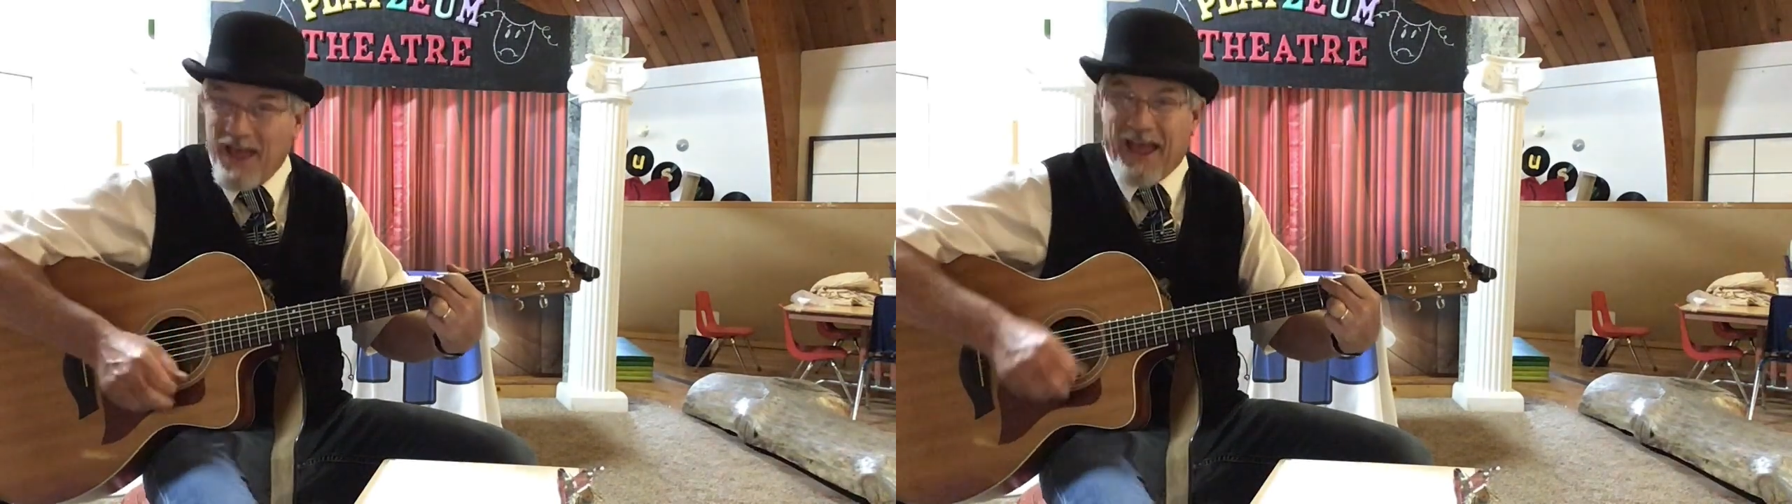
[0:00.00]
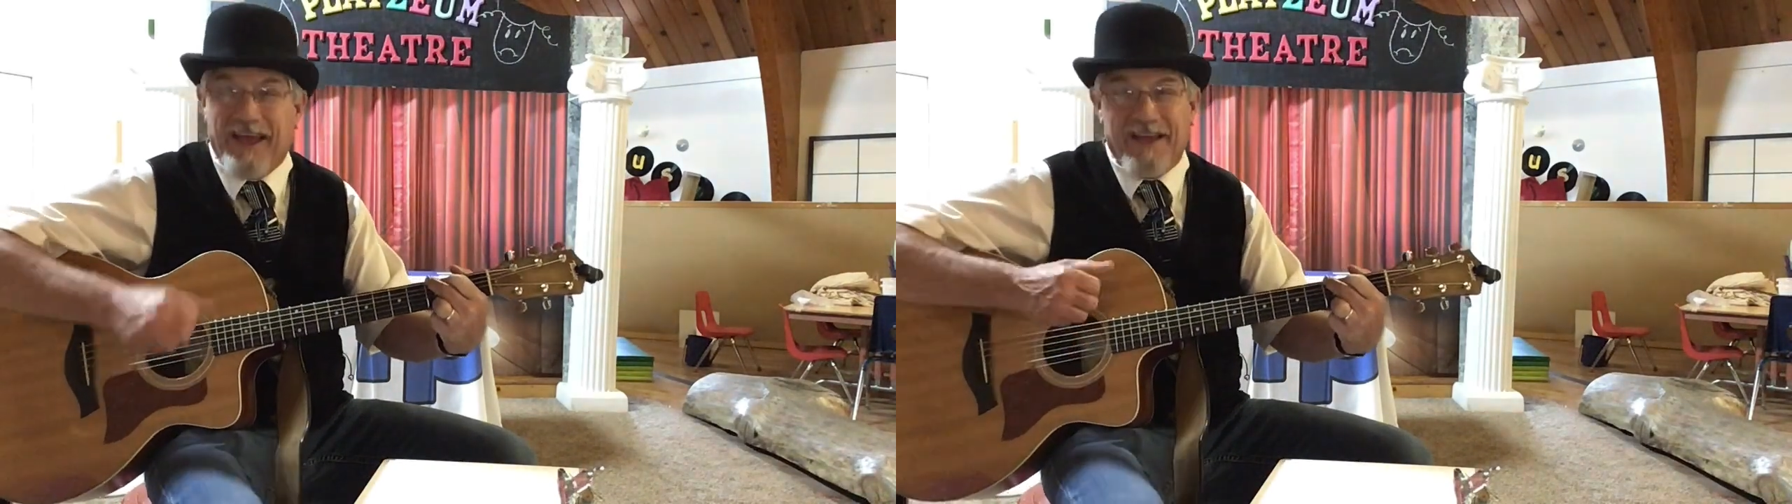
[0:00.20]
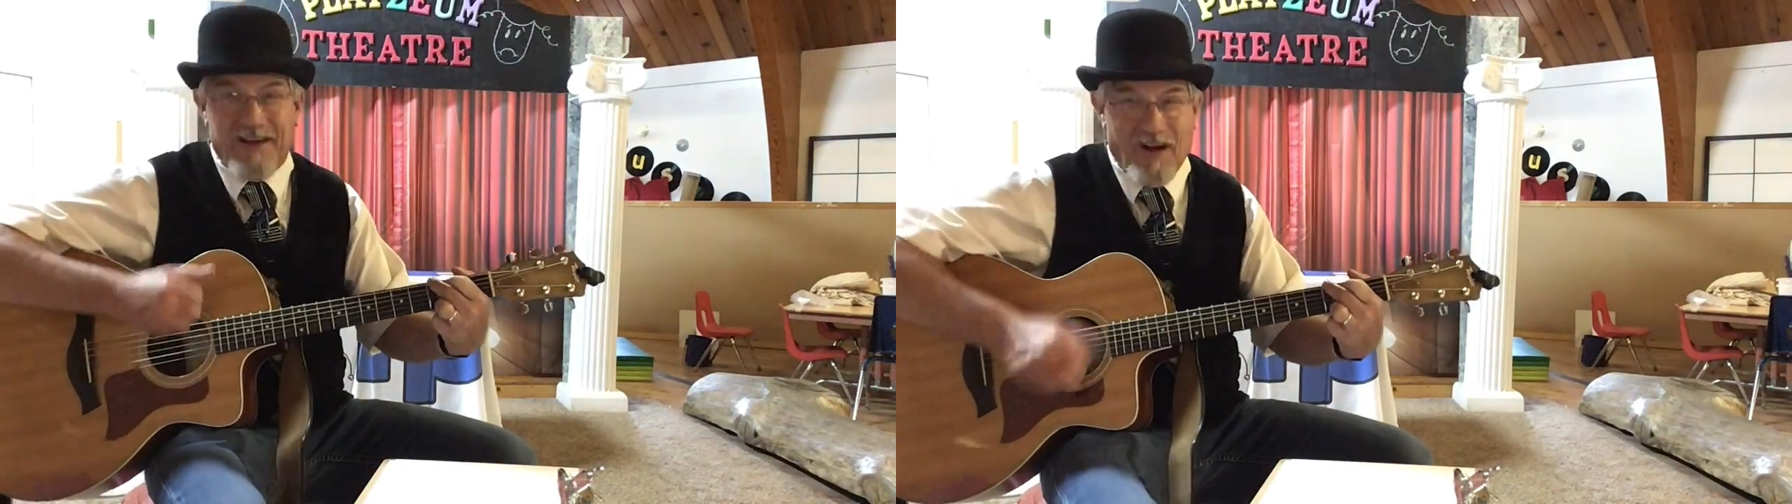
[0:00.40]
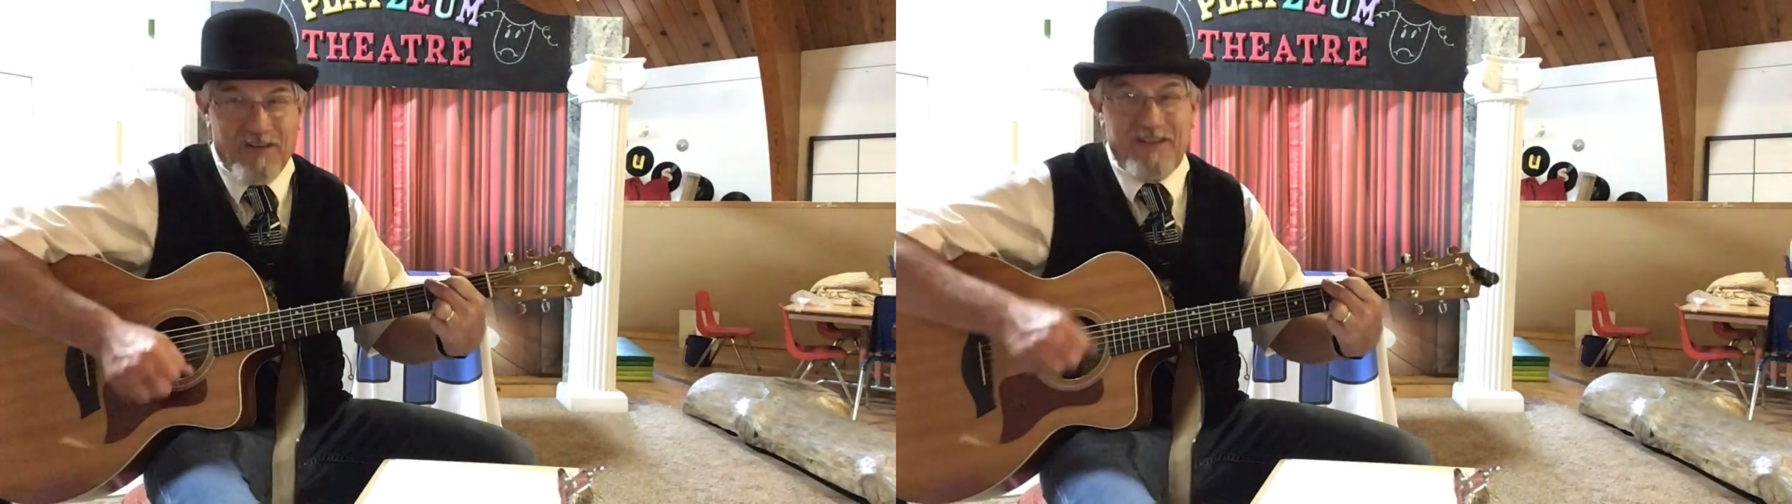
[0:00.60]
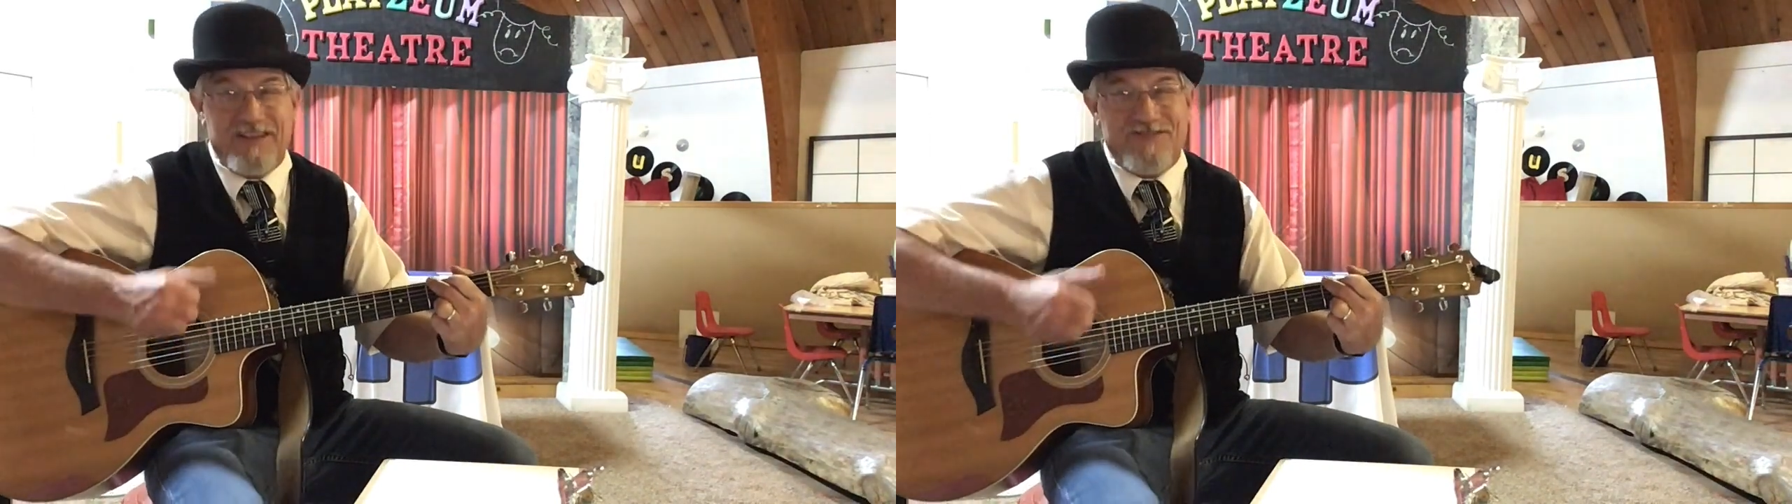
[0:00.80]
And
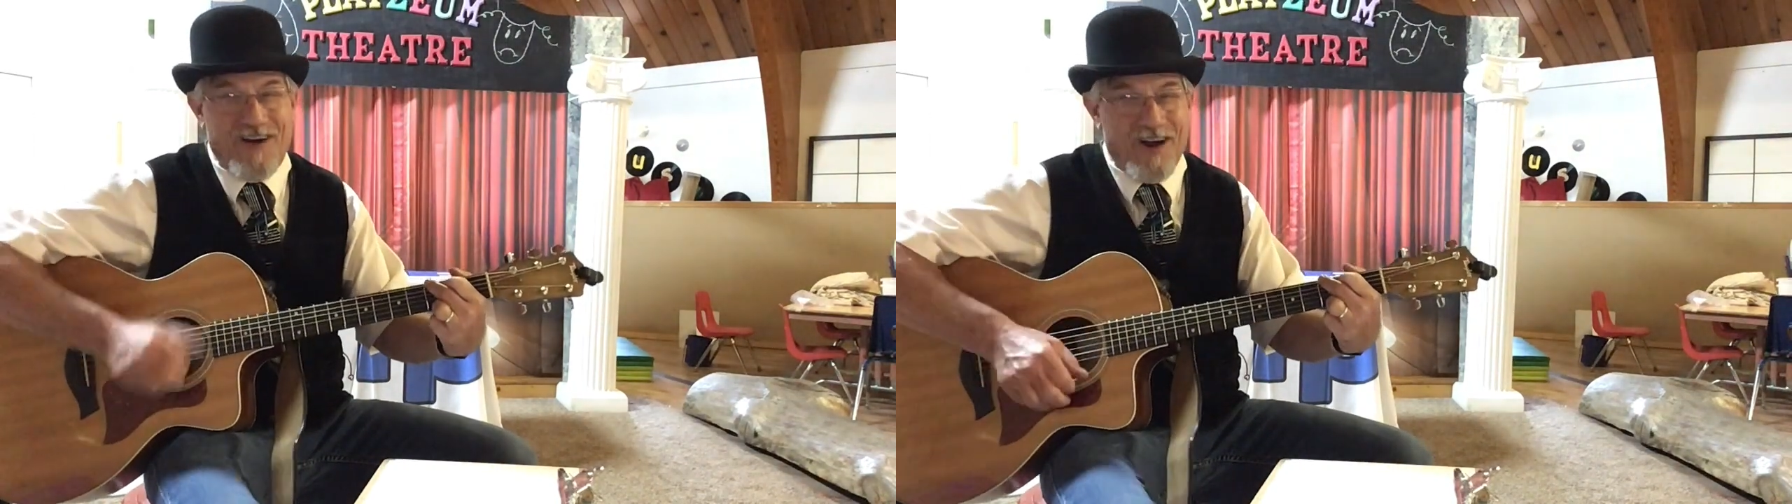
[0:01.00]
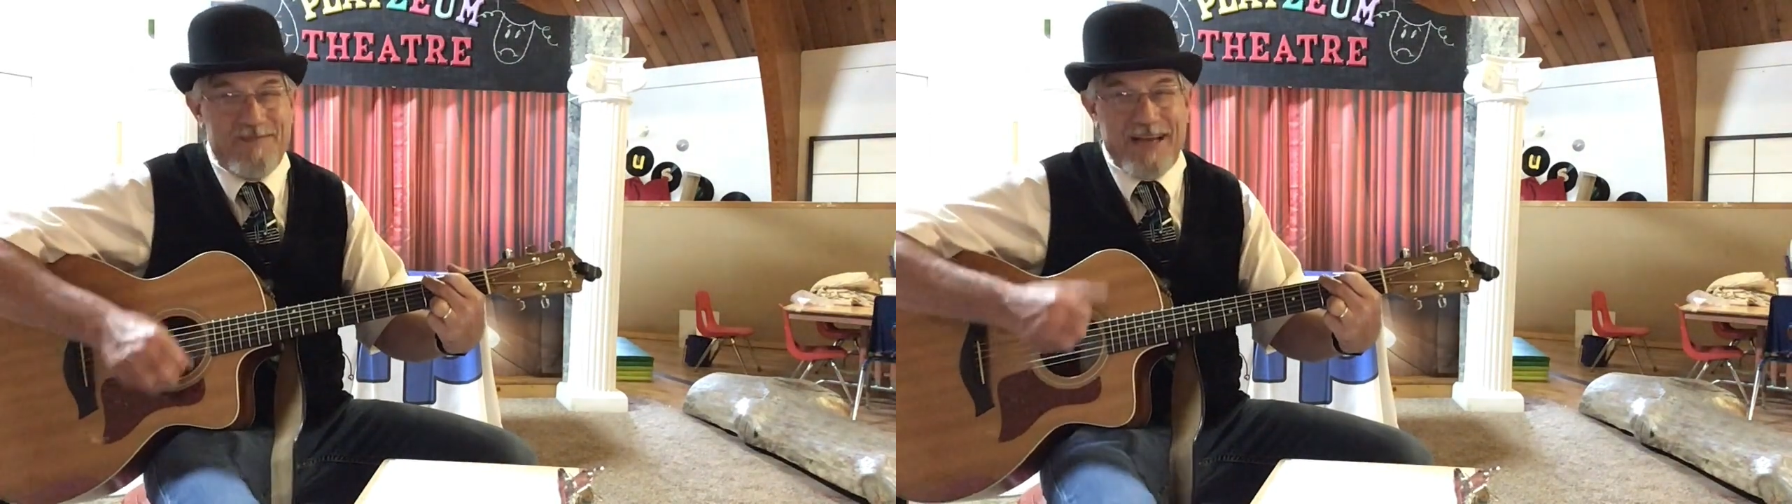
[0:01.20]
on this farm